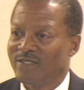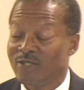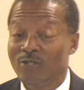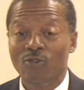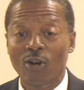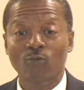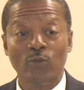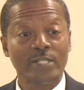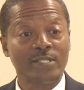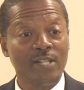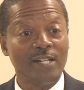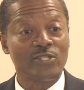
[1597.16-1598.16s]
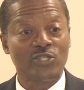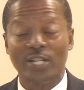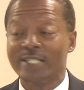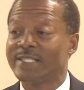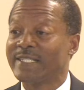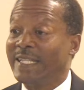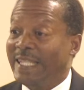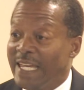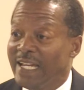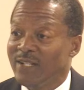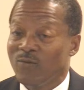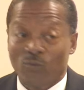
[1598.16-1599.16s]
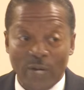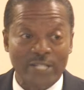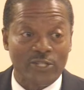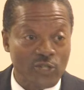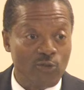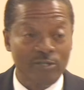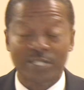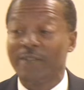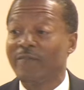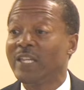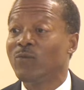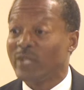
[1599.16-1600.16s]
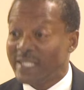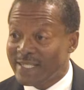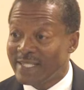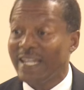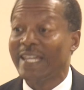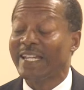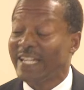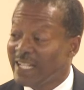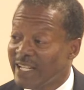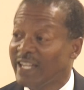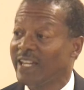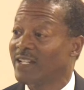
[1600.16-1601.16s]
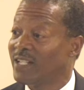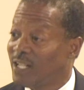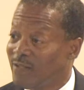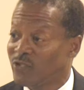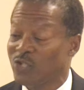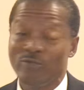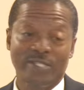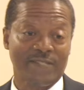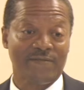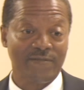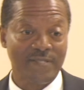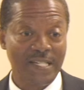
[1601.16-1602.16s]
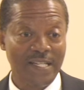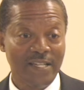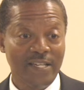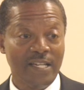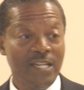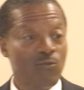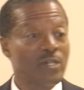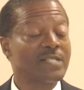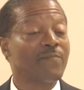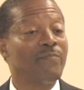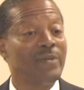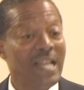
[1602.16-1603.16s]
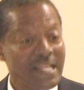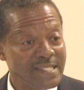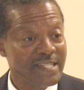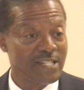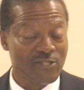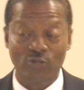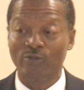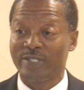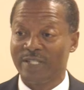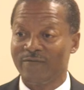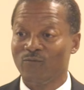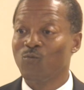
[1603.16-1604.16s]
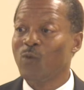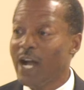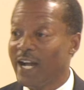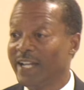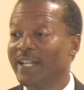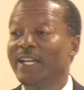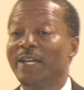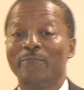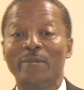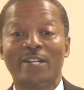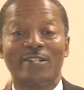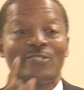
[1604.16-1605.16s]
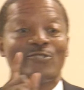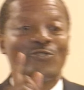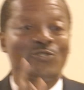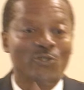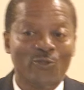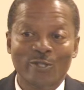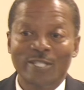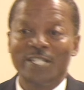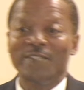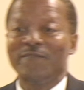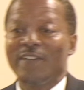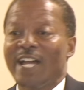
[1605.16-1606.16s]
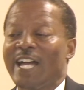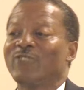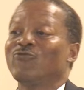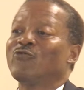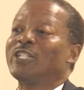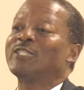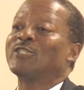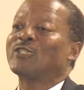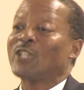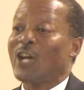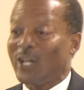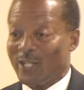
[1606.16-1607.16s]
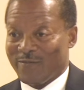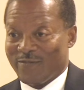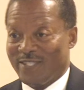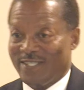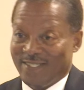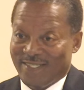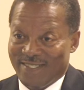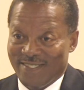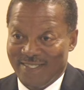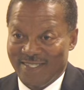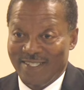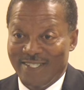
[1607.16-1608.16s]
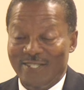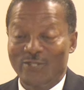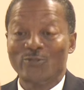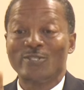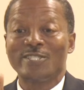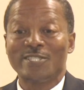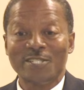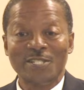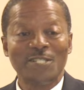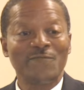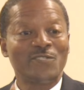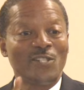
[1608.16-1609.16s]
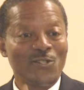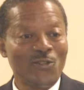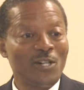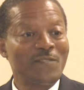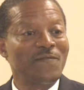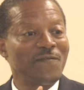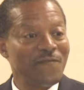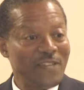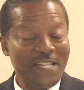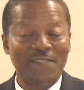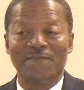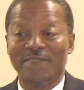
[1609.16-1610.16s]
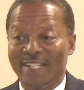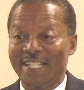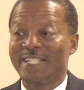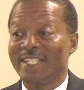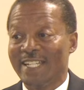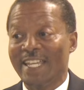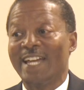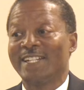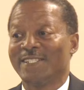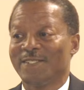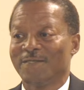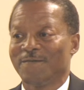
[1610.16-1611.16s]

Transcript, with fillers: The Lord was not just there with Joseph, he was taking care of Joseph. He was blessing Joseph. Why? Because Joseph had resolved to serve the Lord faithfully to the end.